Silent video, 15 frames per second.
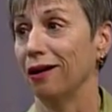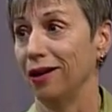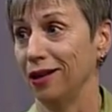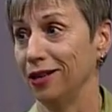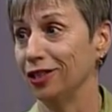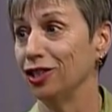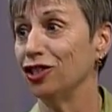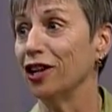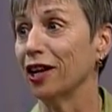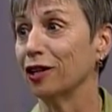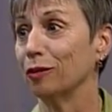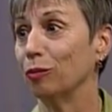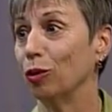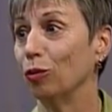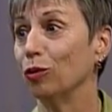
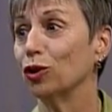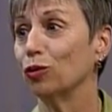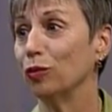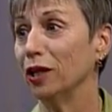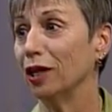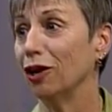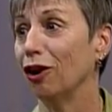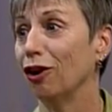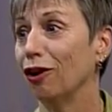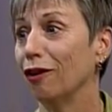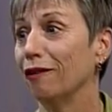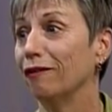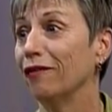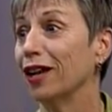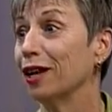injectable, which we call
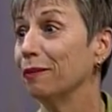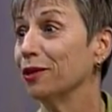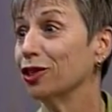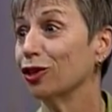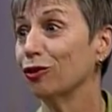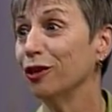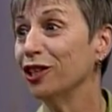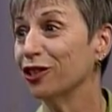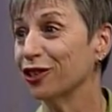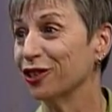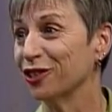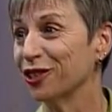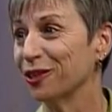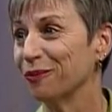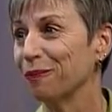venomous
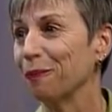creatures.